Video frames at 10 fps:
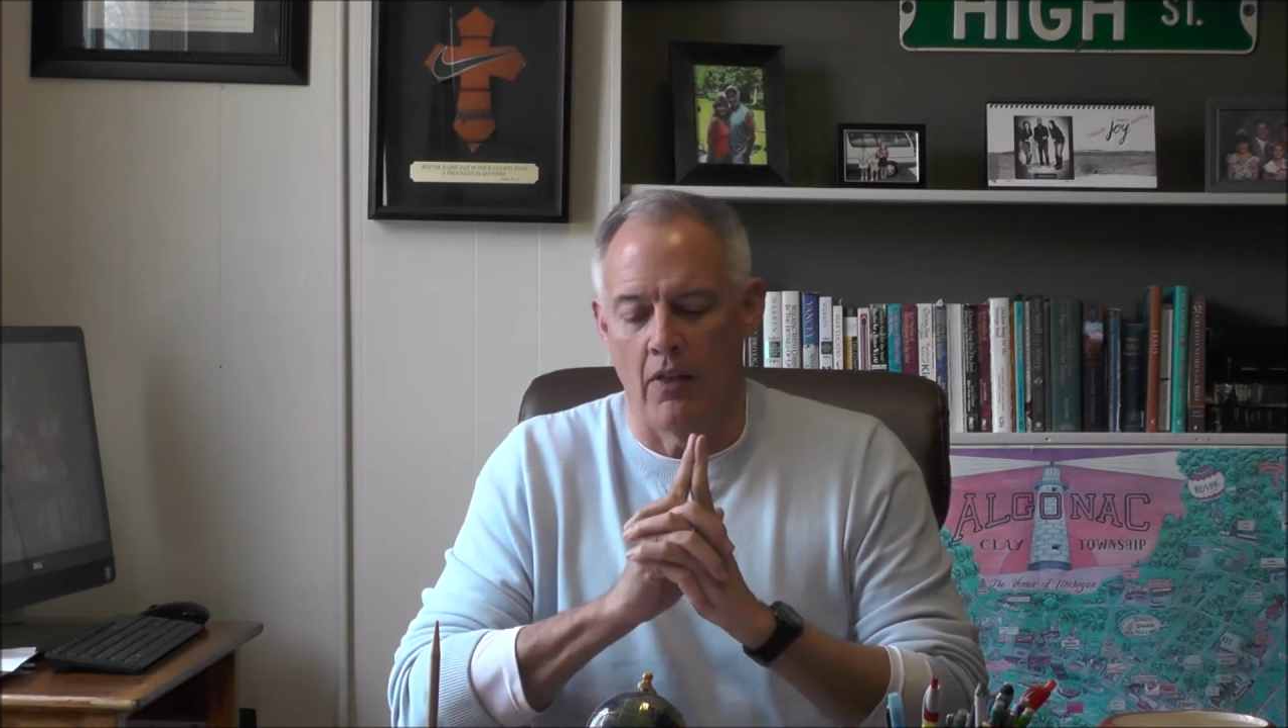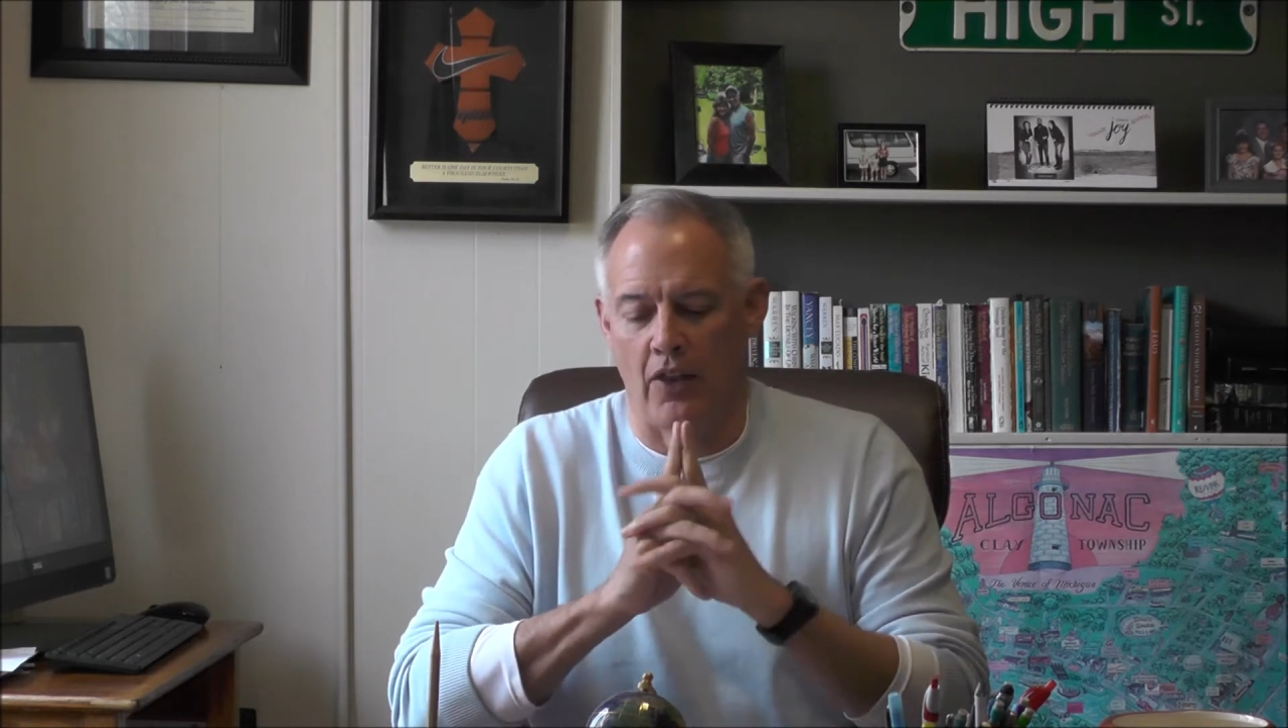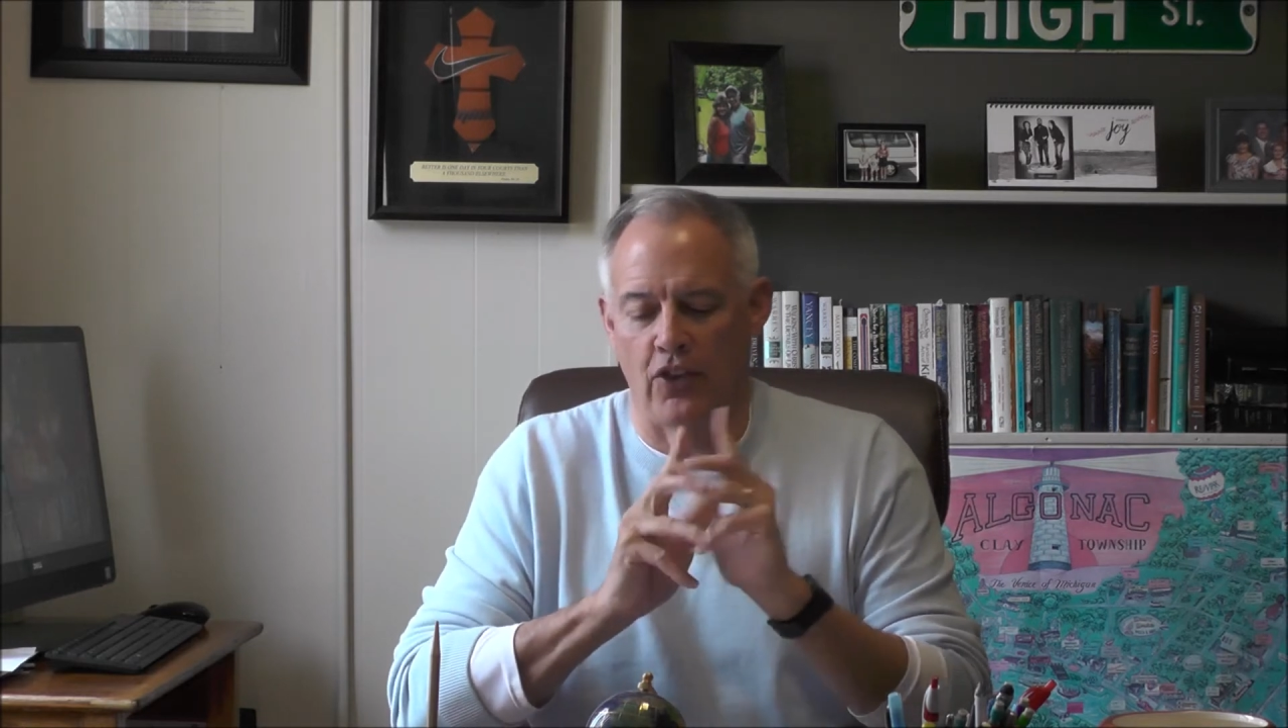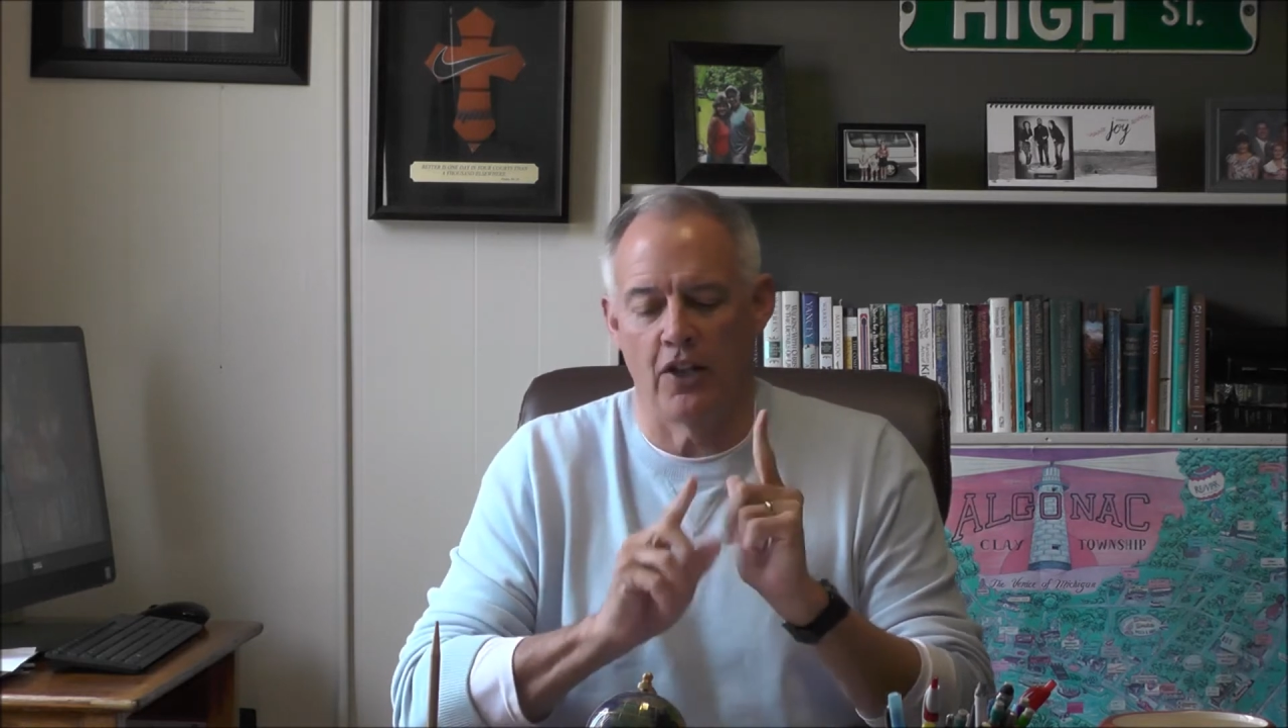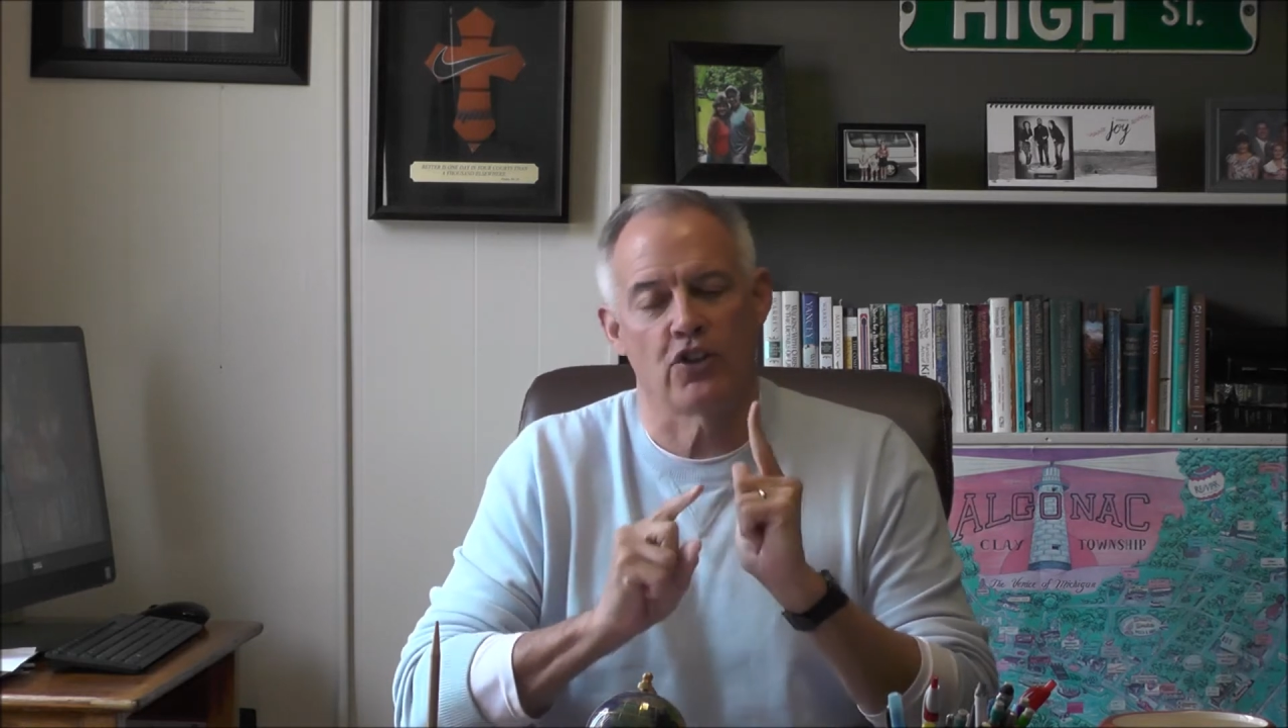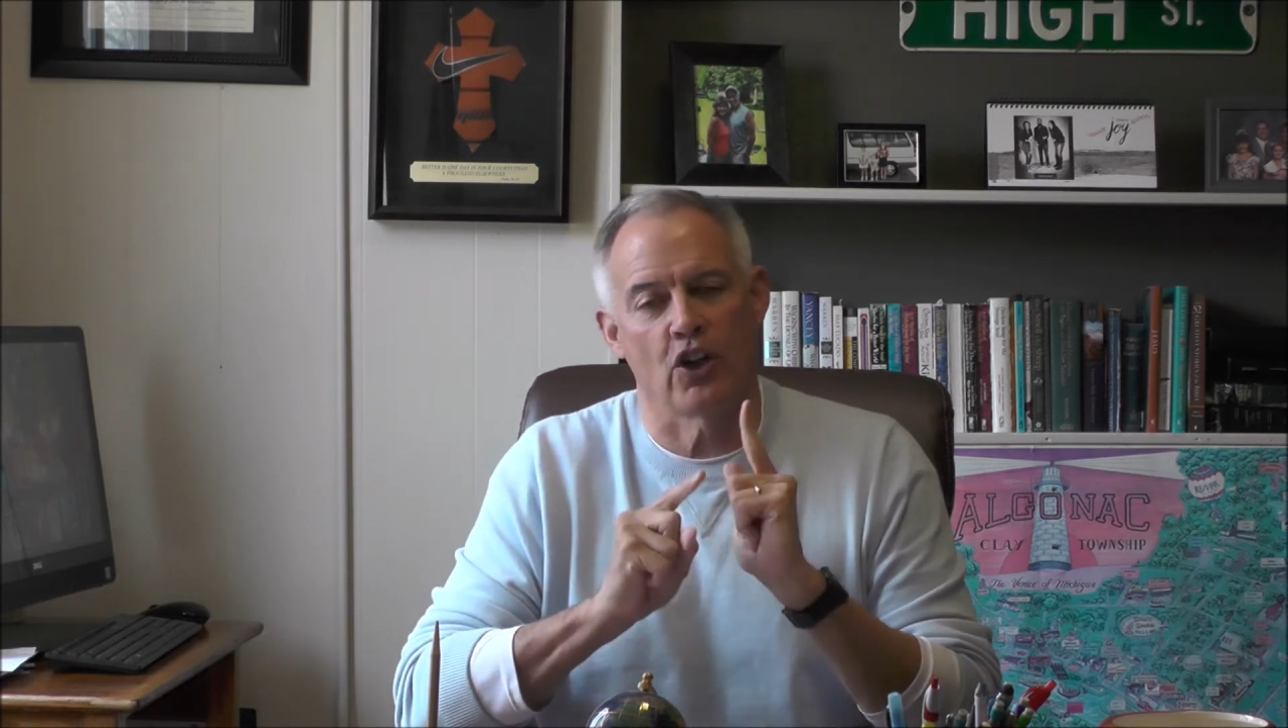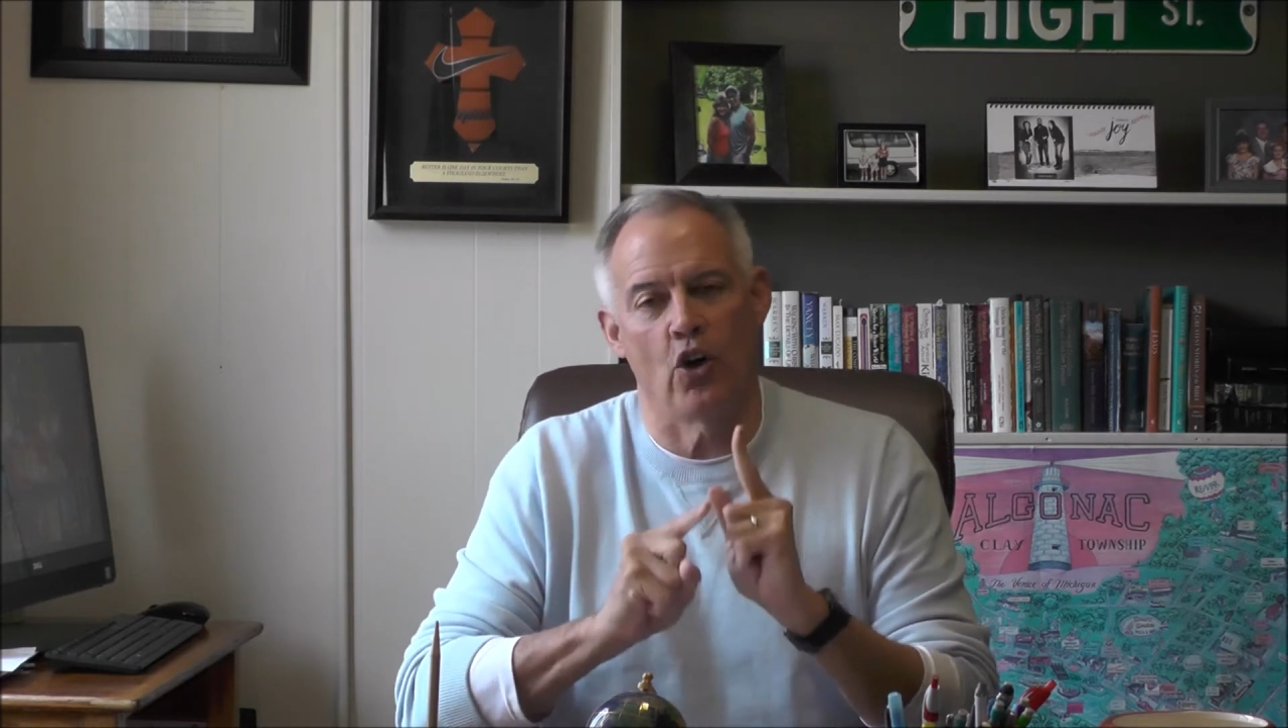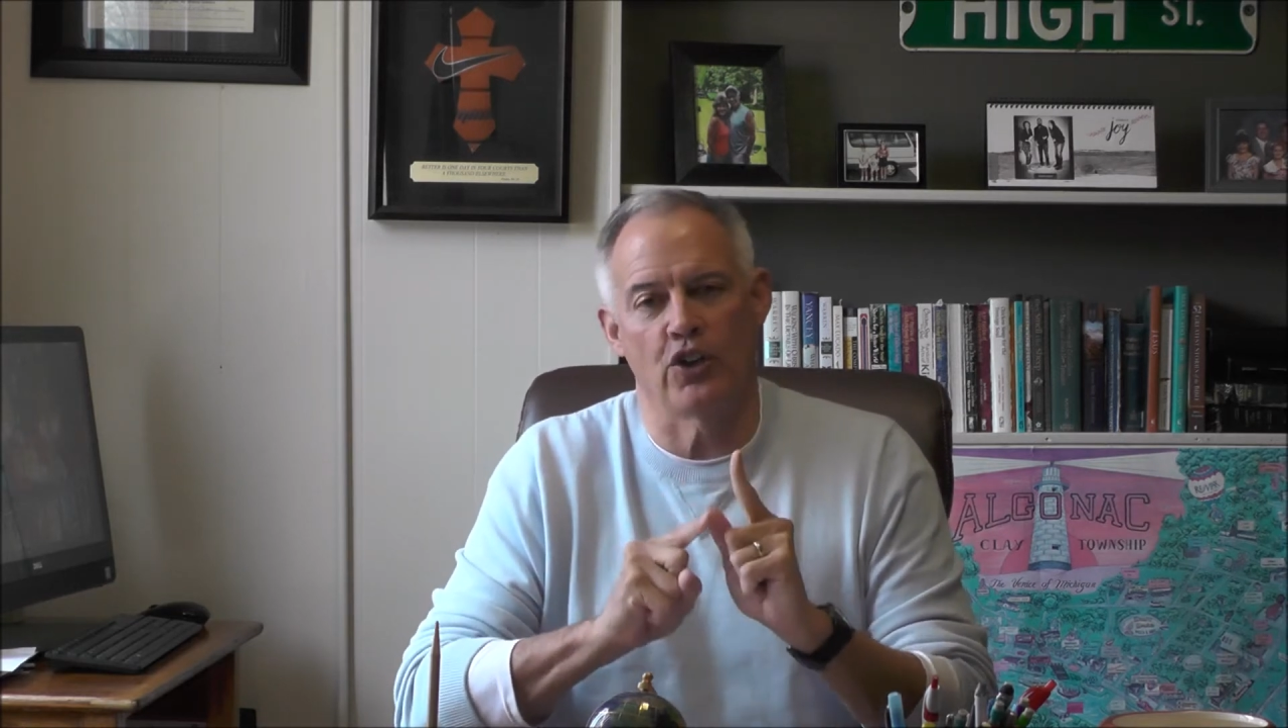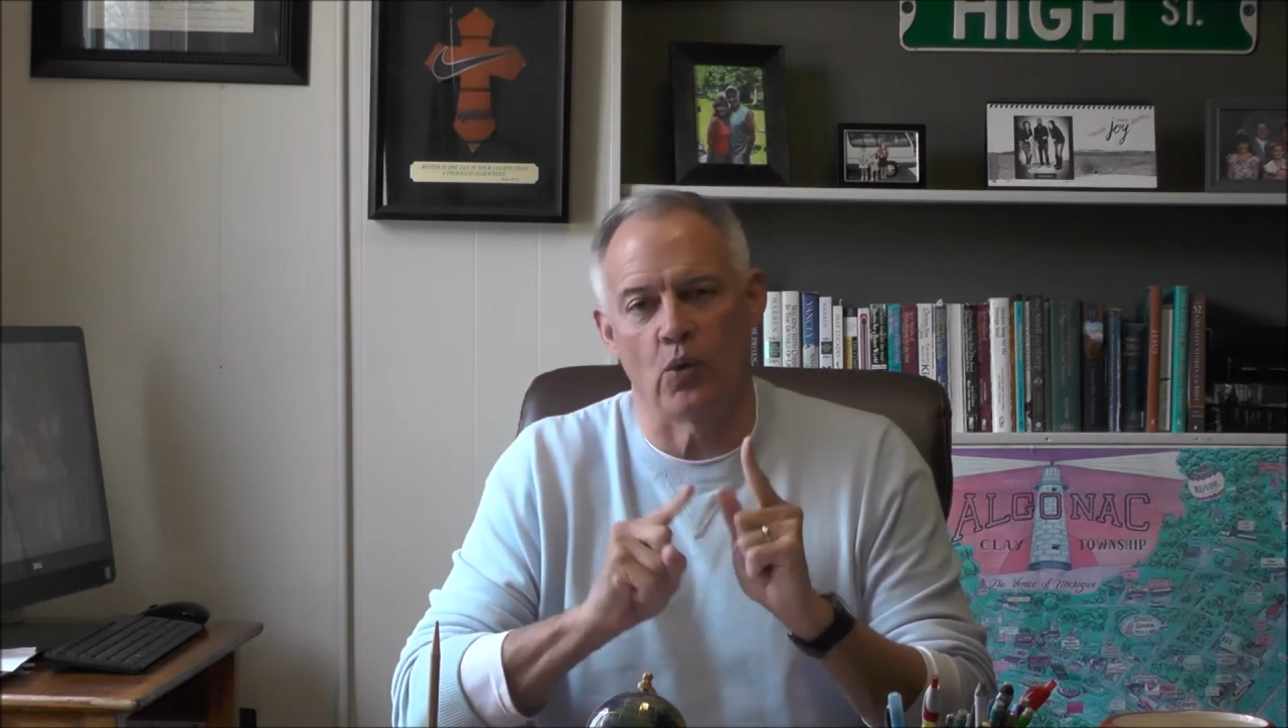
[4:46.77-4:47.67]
that things are going